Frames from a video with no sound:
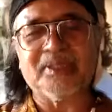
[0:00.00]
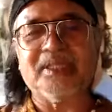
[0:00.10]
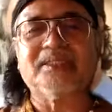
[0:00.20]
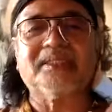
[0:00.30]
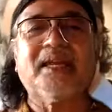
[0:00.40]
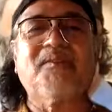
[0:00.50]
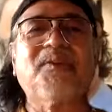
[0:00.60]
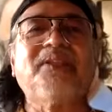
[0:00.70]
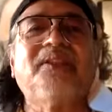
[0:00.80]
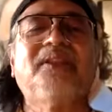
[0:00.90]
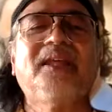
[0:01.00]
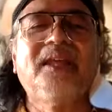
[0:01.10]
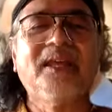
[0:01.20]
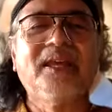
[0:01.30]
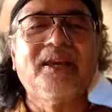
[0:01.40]
the things that I read.
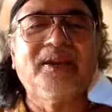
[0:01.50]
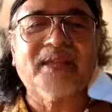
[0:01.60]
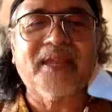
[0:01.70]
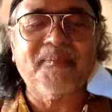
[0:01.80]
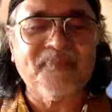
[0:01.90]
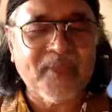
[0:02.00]
Okay.